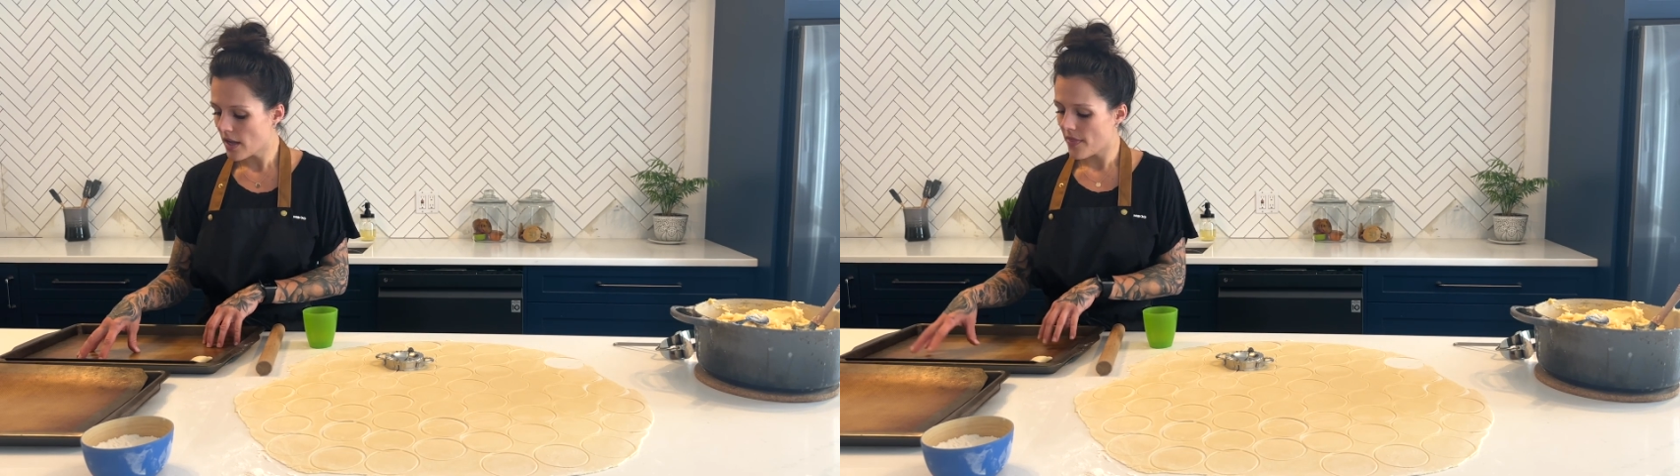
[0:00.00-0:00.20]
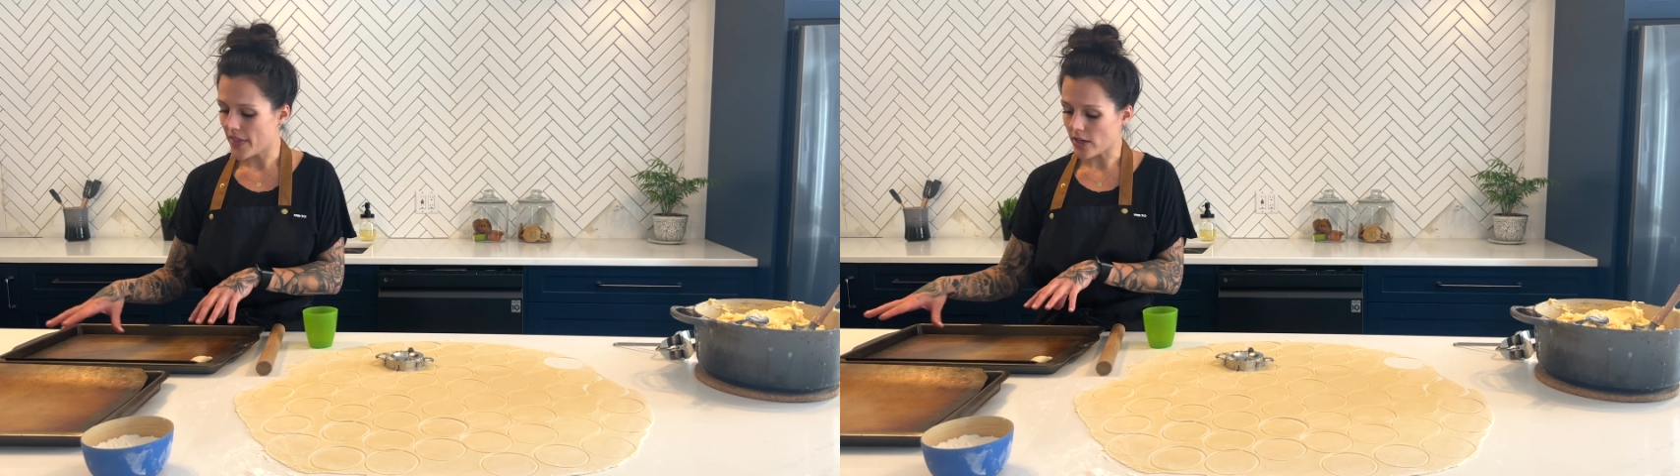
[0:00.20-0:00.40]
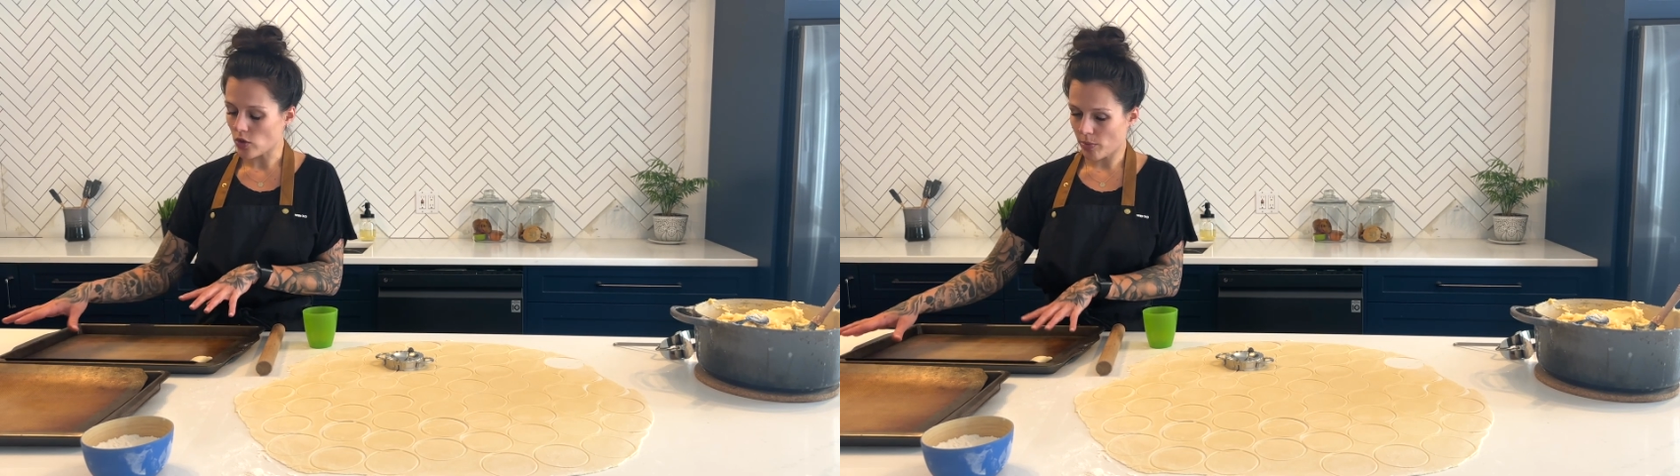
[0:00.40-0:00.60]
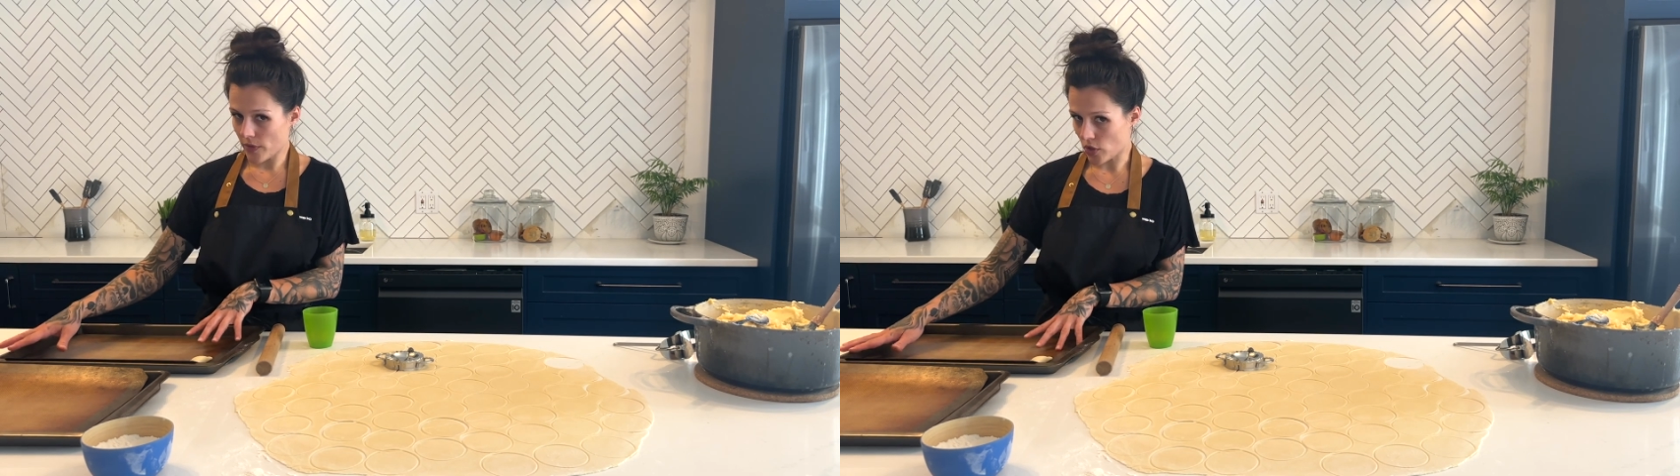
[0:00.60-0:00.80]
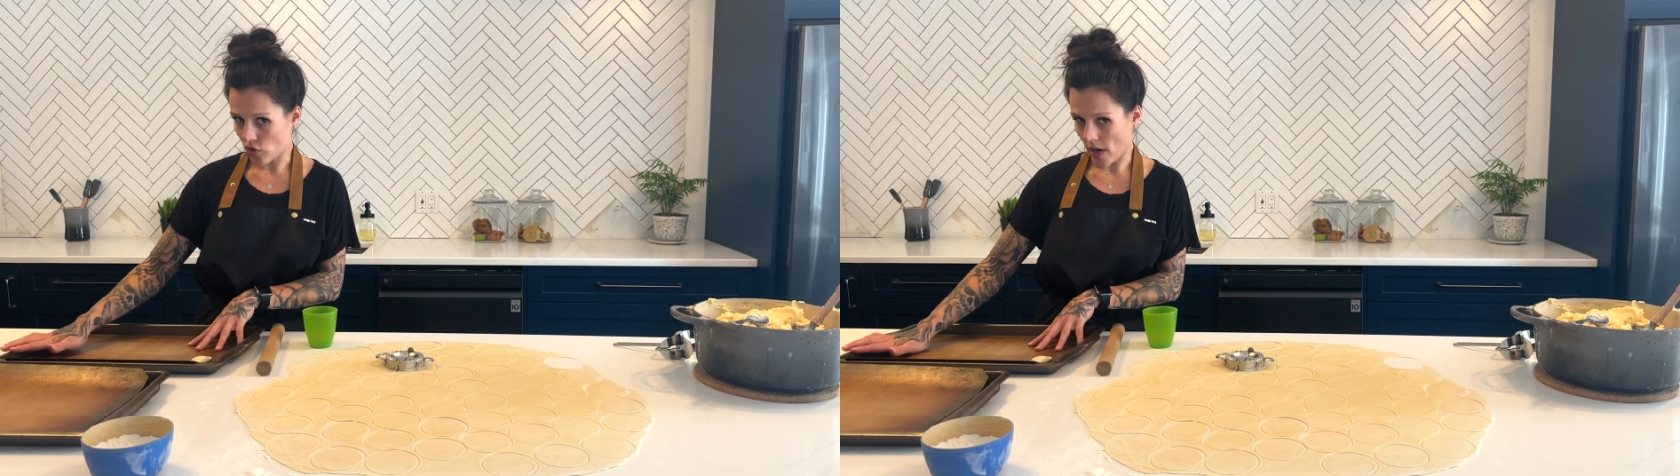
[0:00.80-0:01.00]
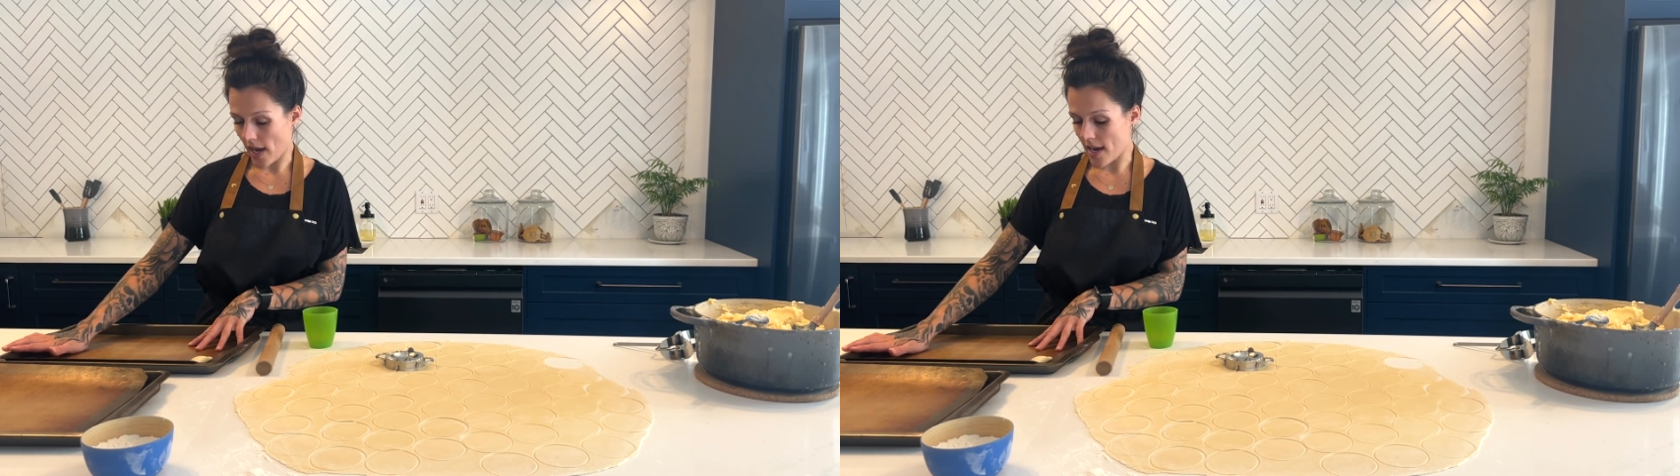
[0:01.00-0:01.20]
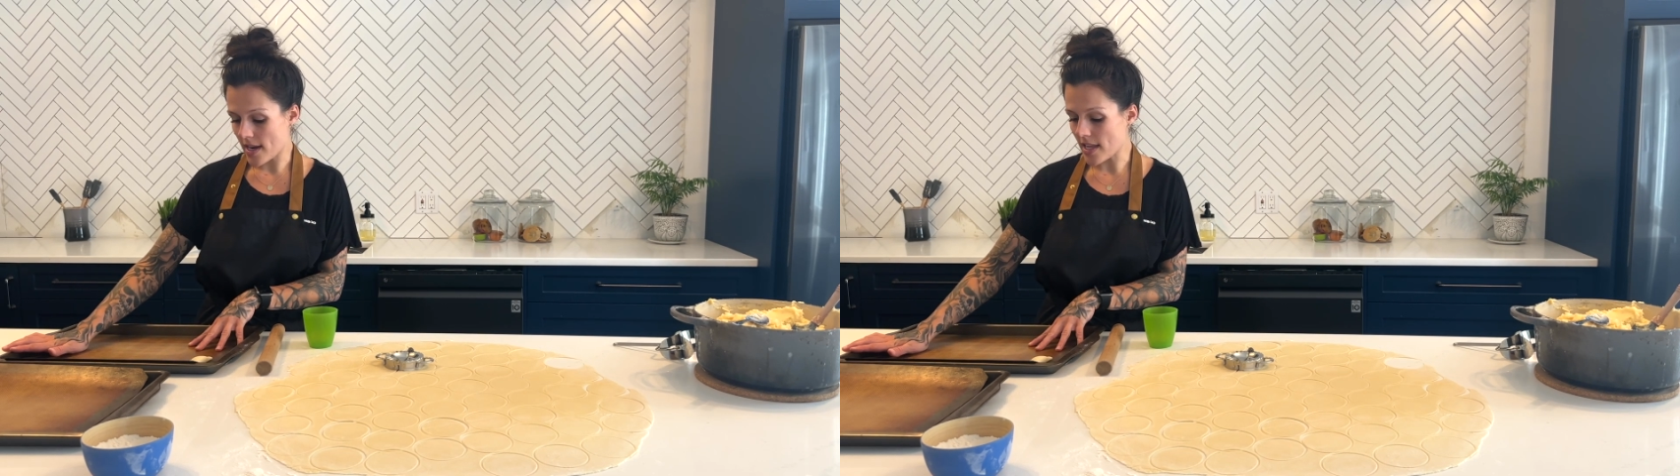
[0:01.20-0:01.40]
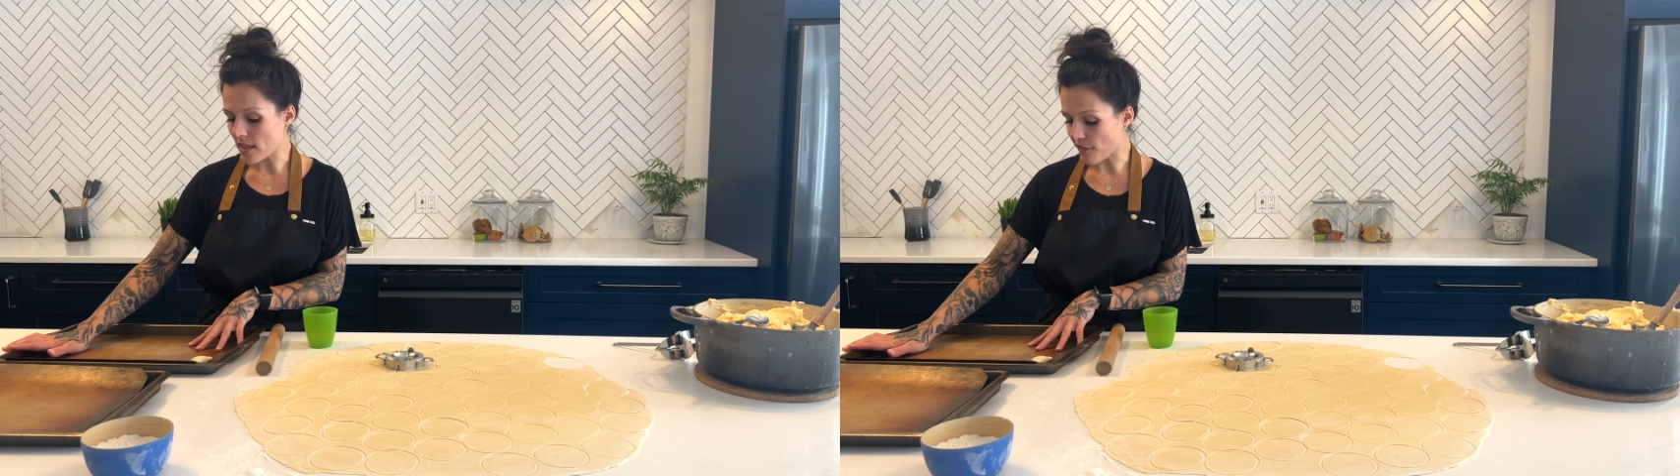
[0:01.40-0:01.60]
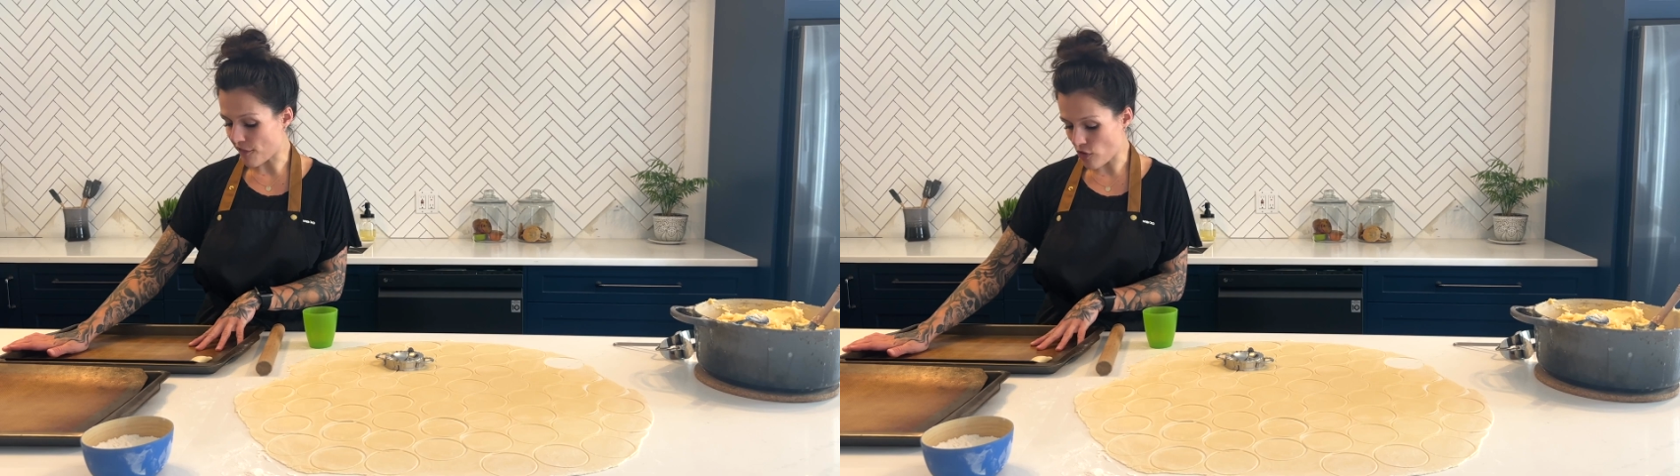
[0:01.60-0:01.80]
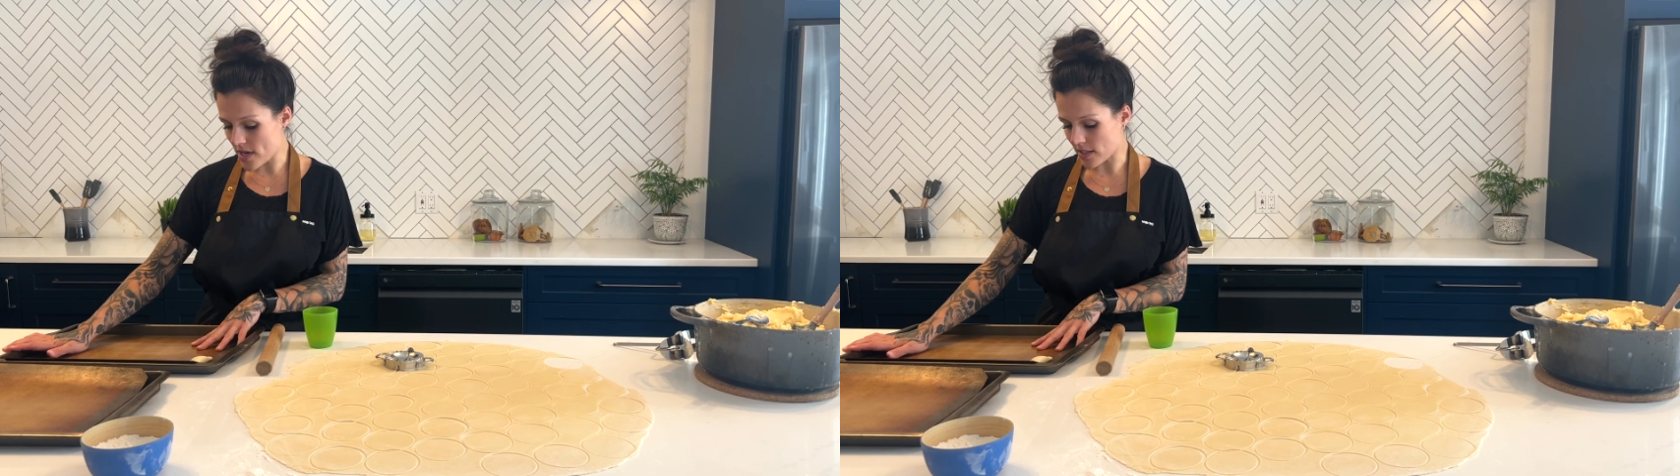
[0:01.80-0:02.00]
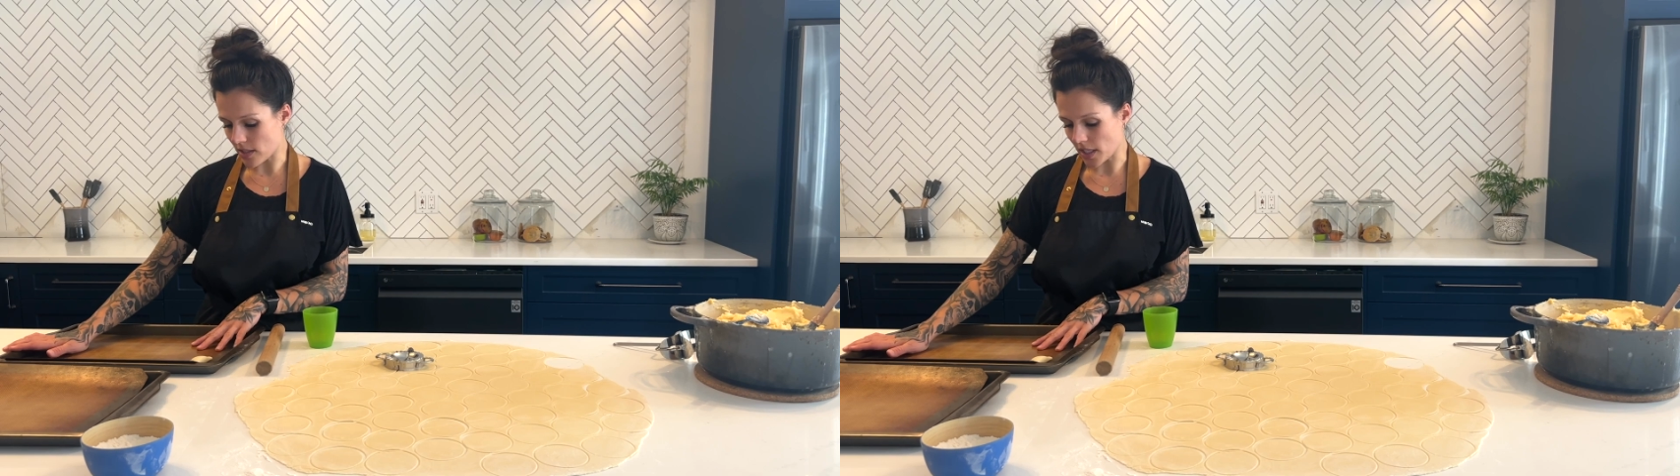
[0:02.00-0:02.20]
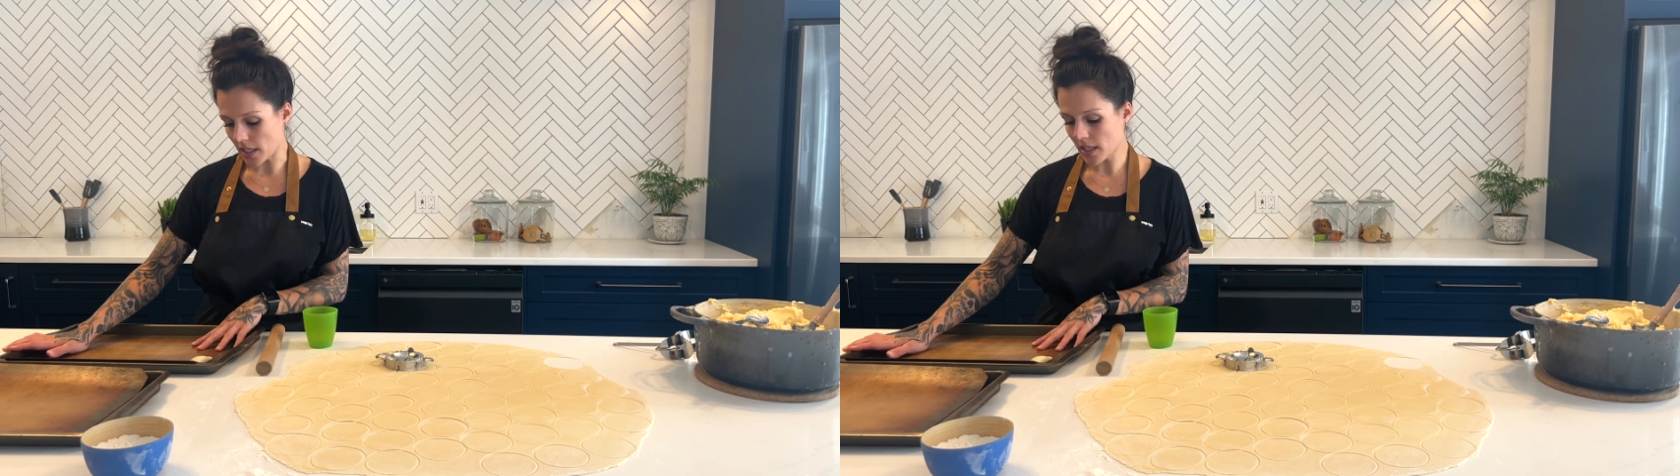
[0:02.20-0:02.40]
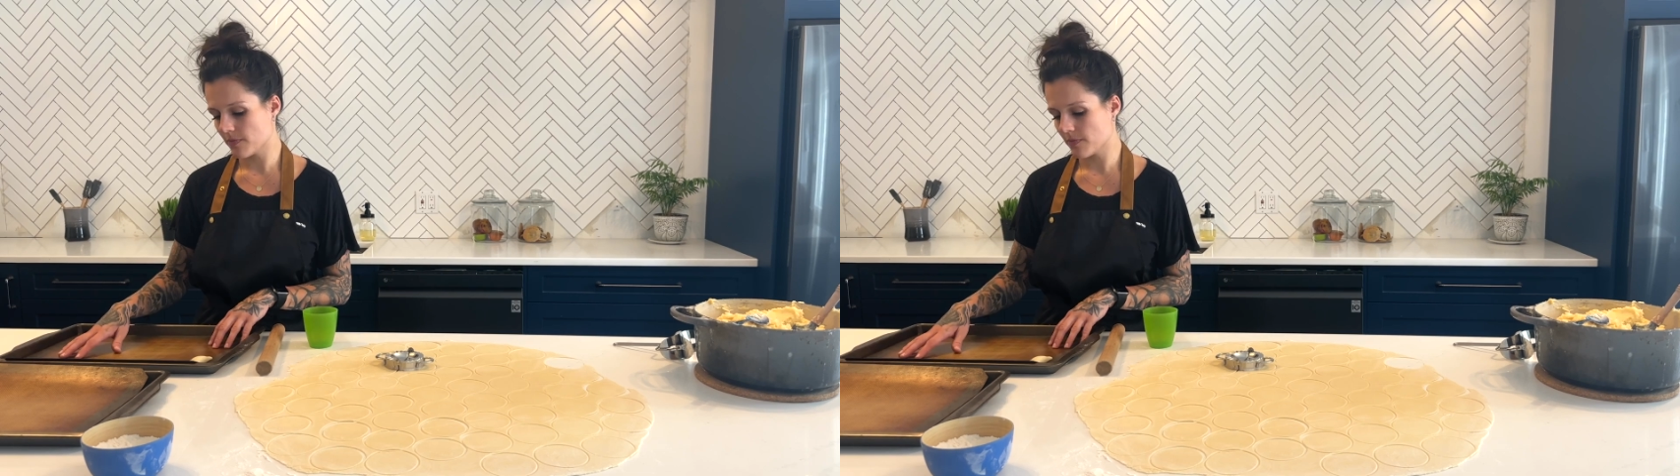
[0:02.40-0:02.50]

Then you'll put the tray in the freezer,